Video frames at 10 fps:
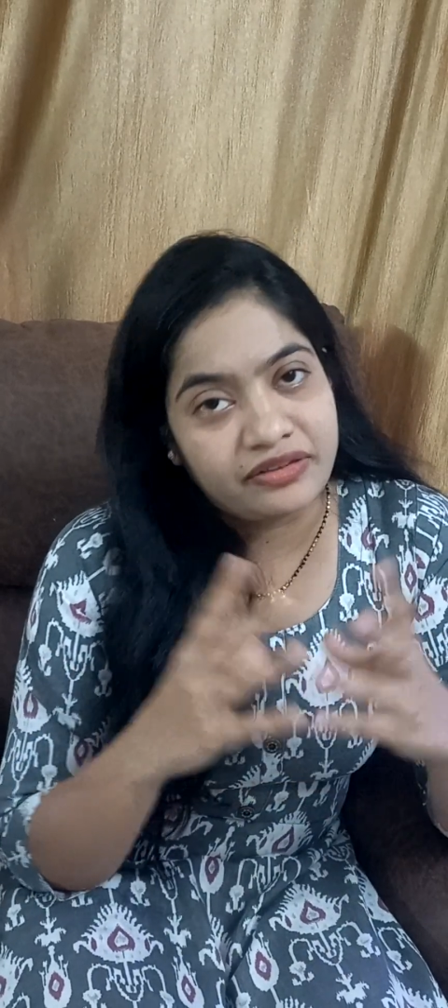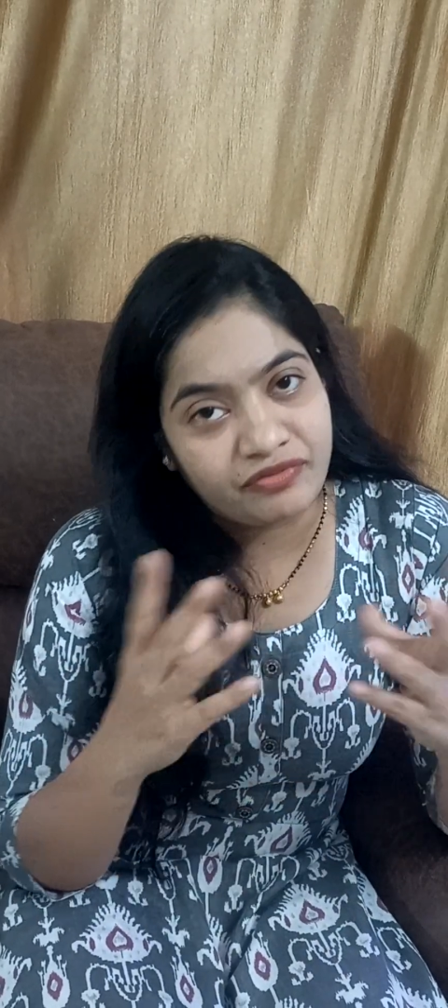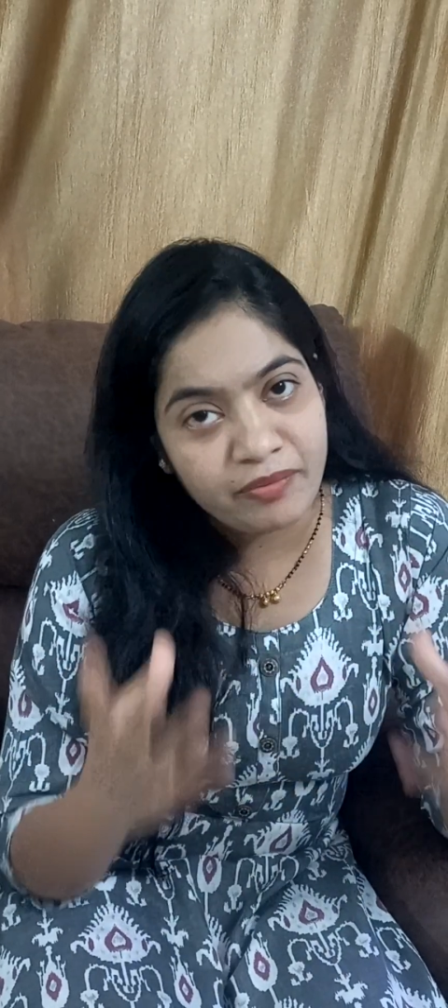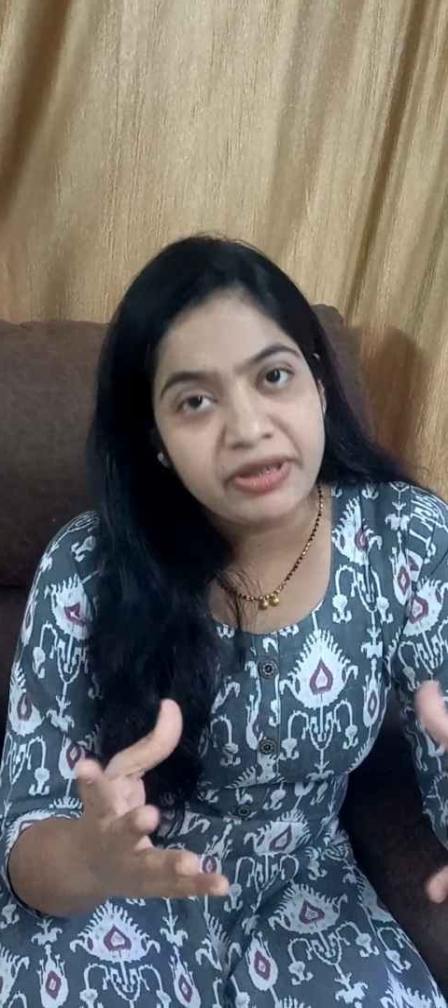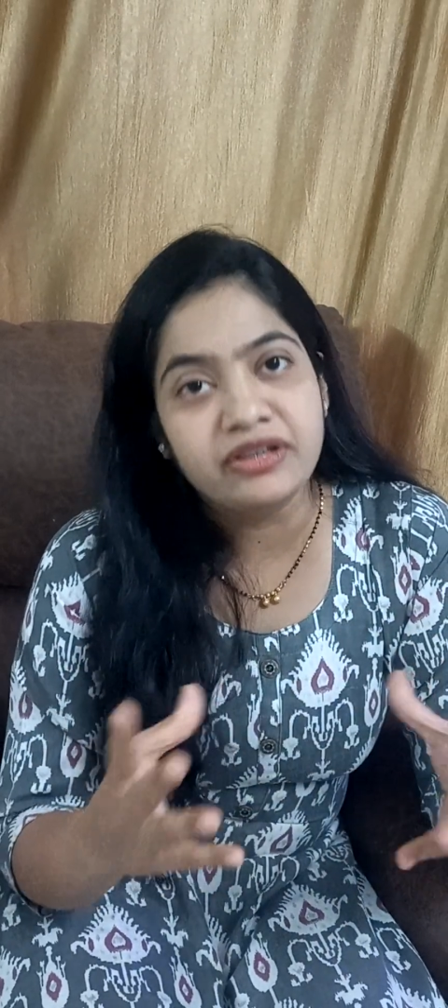
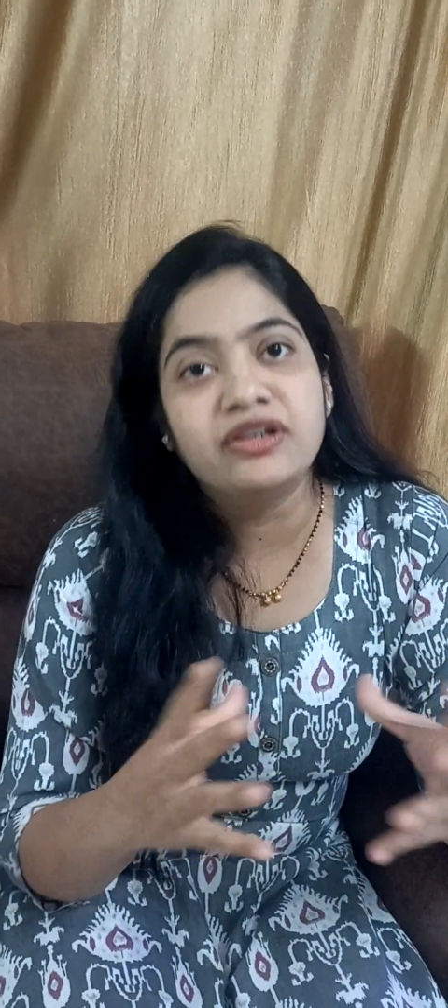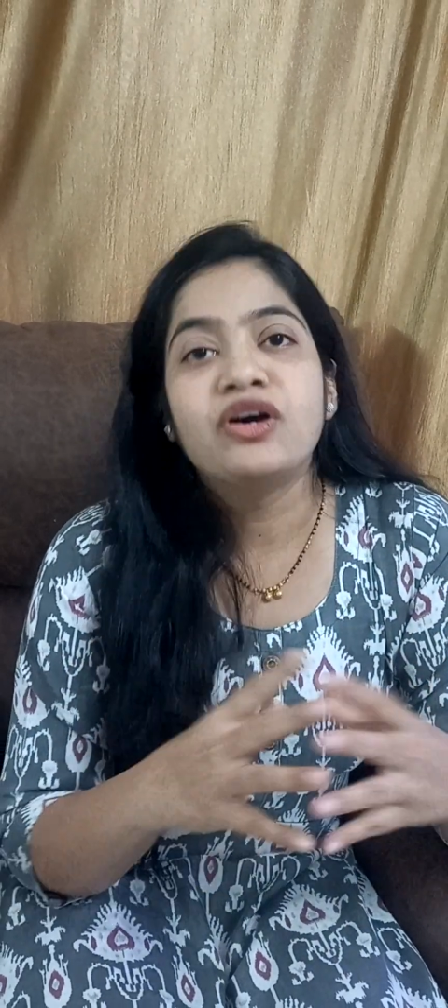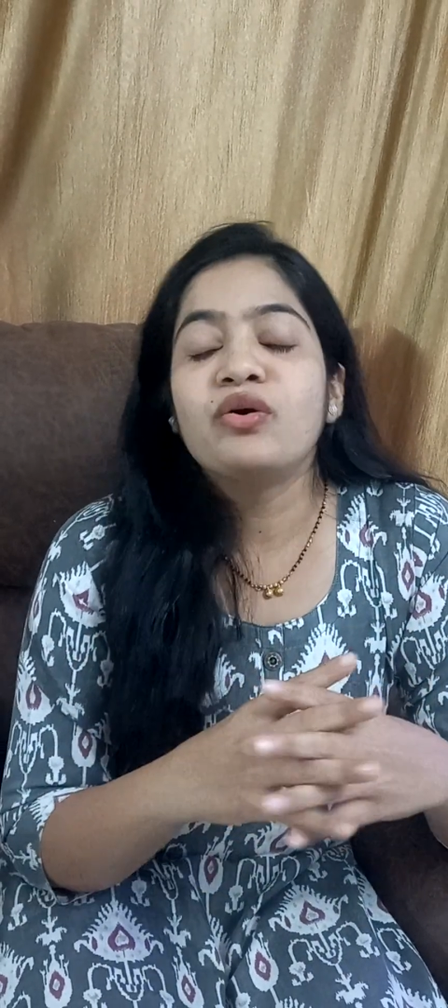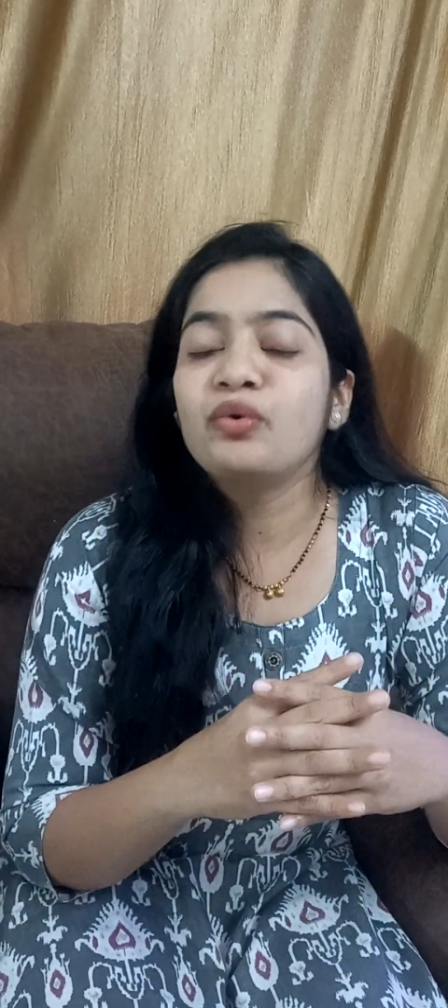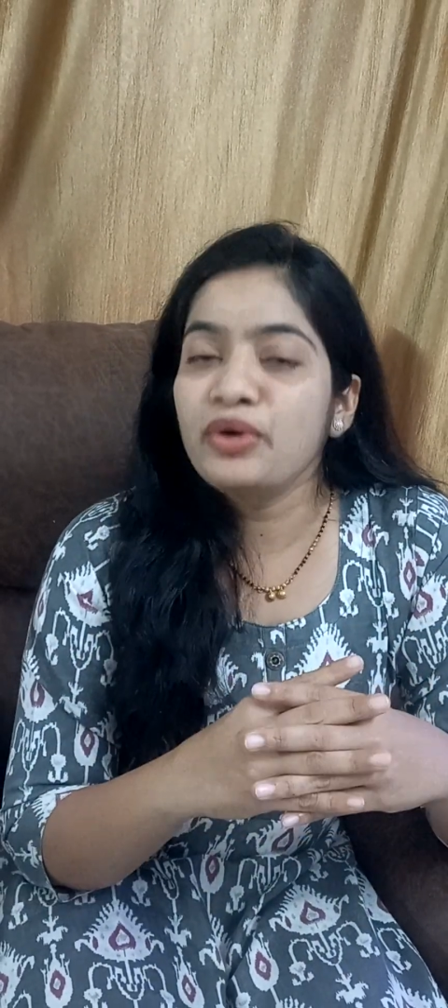woman
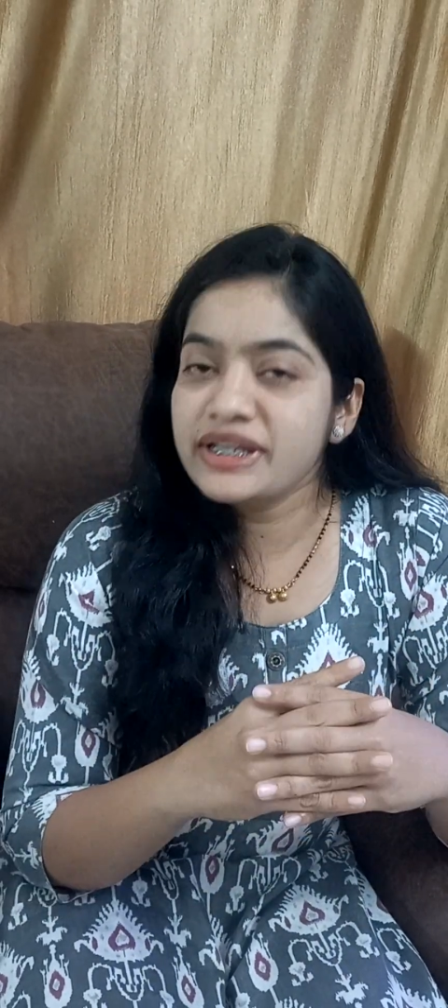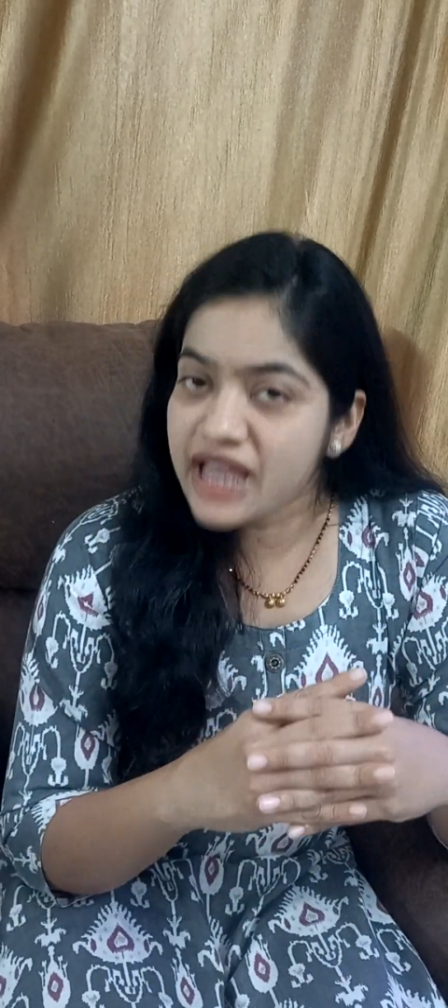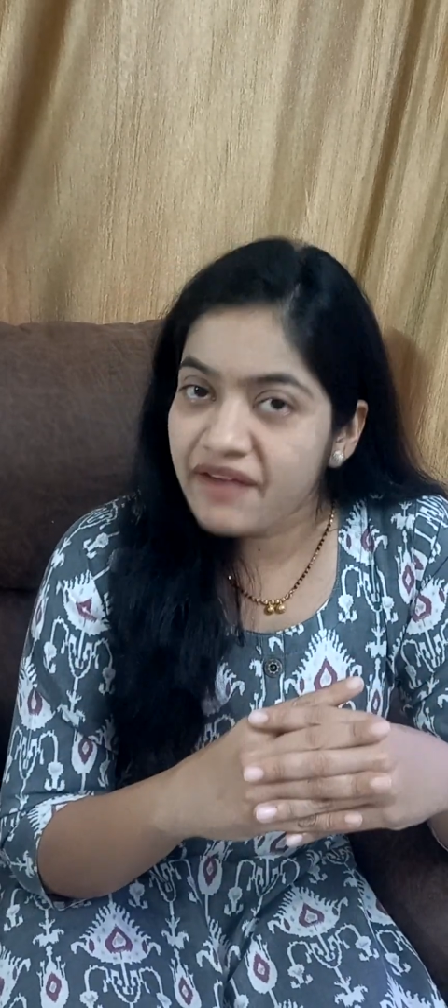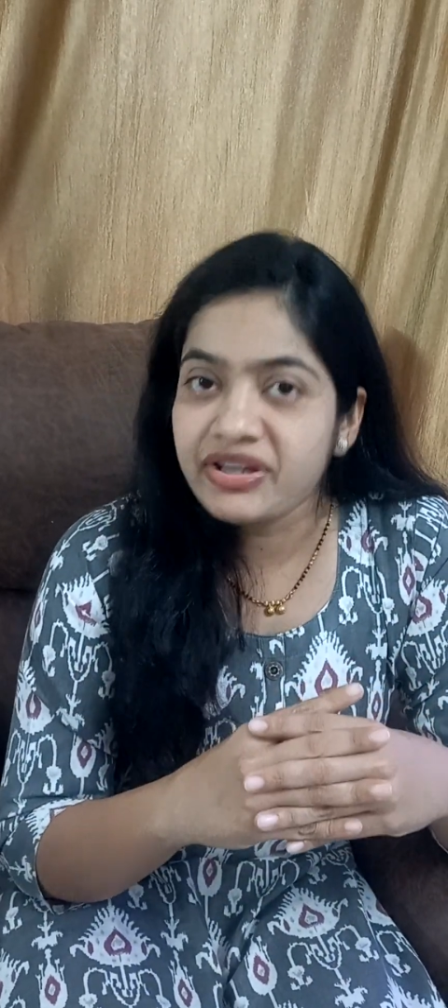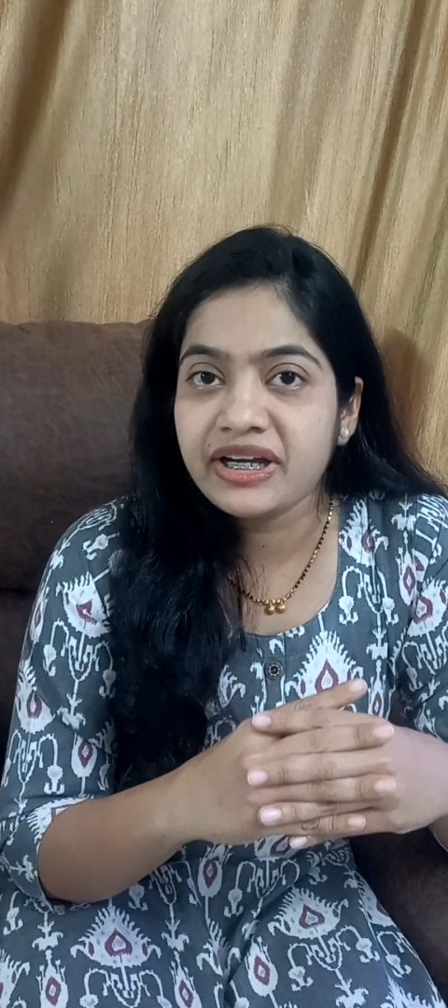who is
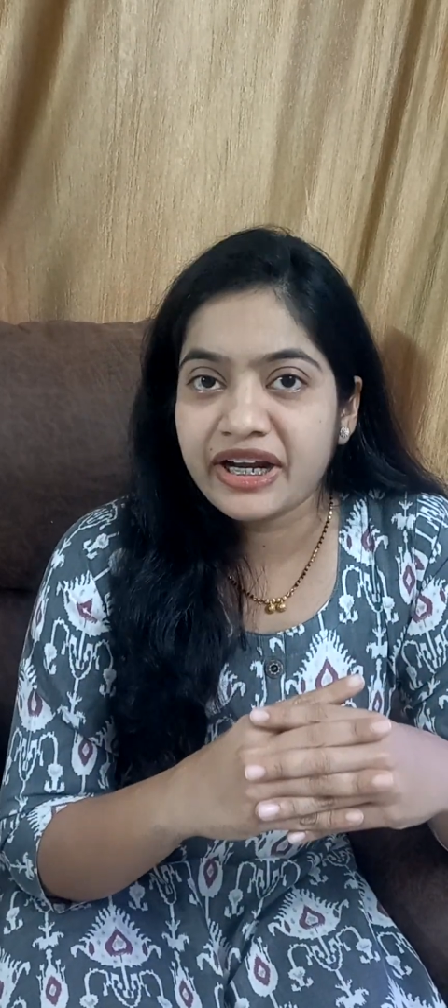having a